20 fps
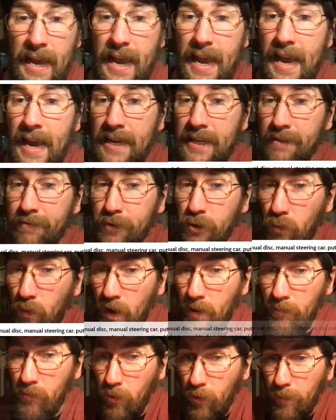And if you
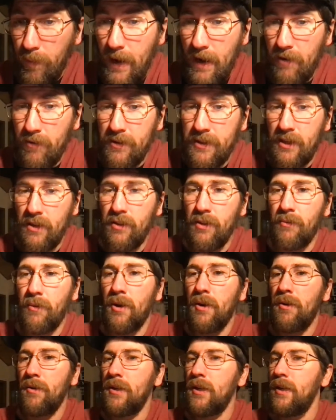want more power down the
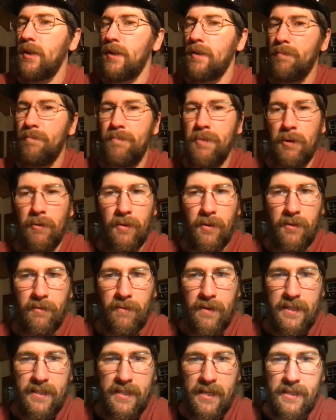road, build a
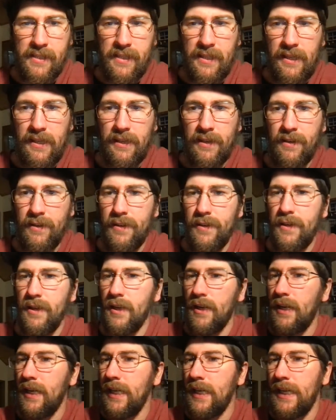360.
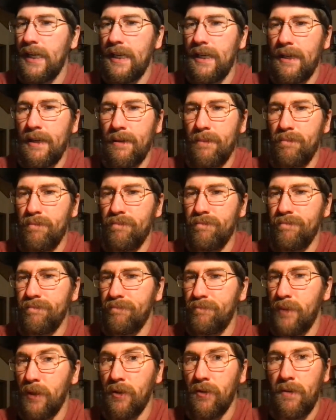
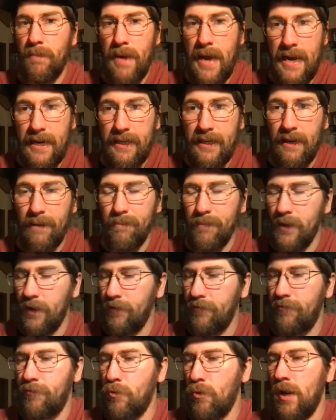Build a Magnum. They're
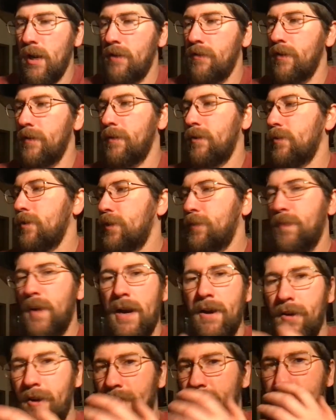400
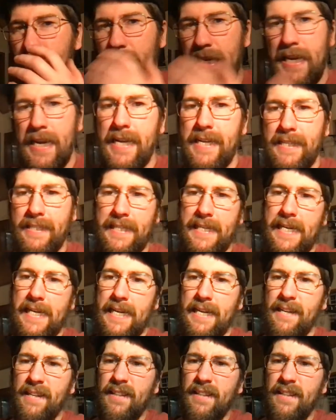horsepower, easy.